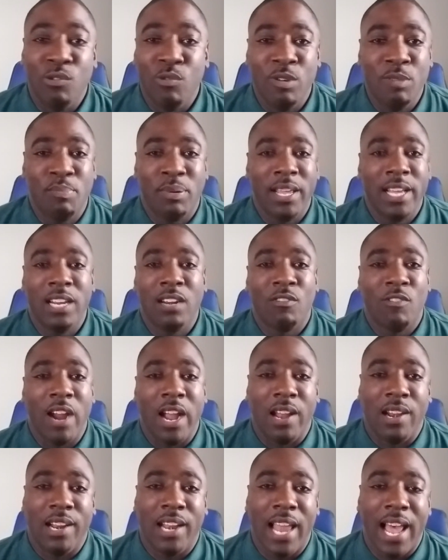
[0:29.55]
We played
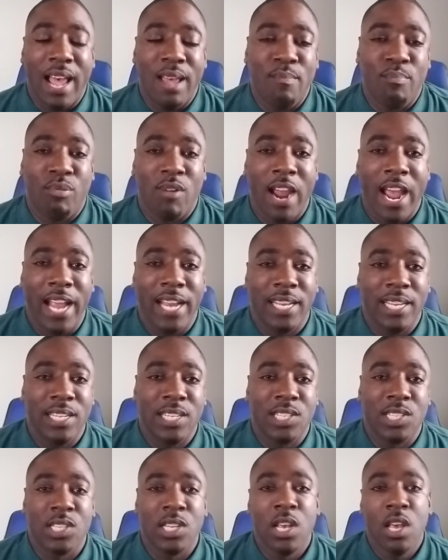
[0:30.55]
around a lot in
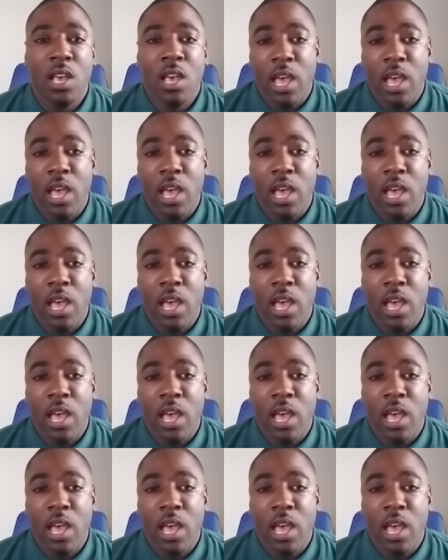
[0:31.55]
practice.